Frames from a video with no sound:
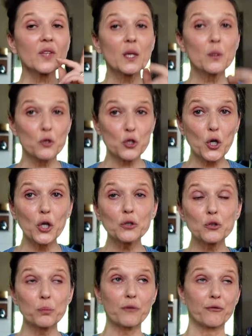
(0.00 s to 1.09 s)
it was going
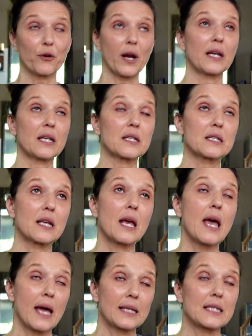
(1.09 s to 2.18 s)
to be for Alex,
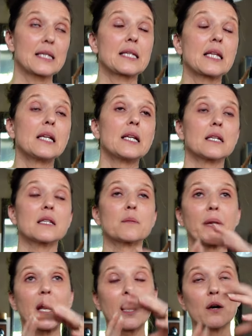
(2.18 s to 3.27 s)
and it still is,
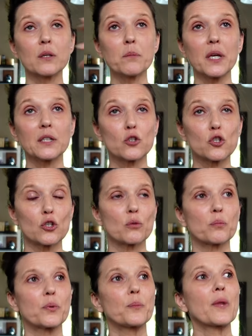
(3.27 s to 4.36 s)
but I only made a
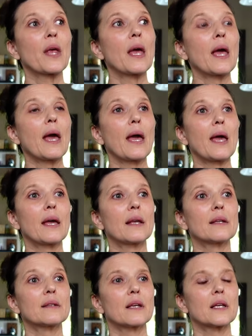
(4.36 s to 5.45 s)
tube.
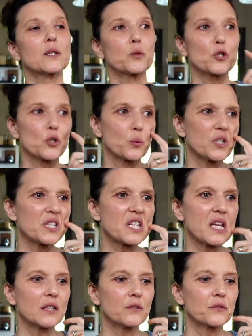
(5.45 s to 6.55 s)
And it was towards
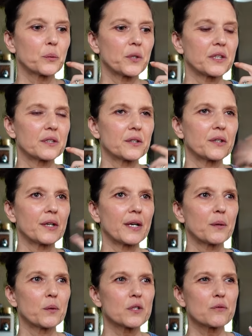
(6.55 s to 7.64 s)
the end of the winter and
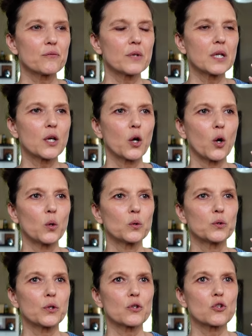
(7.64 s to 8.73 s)
it wasn't really
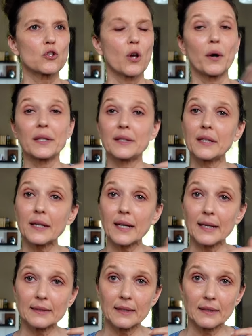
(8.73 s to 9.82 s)
cold, so I didn't
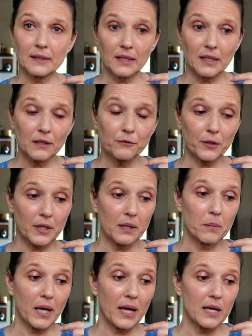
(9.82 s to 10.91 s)
cut in the heel for
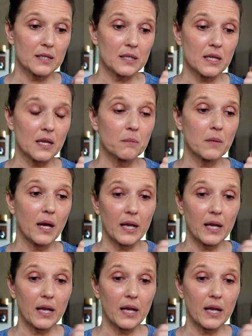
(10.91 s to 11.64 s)
him. I asked him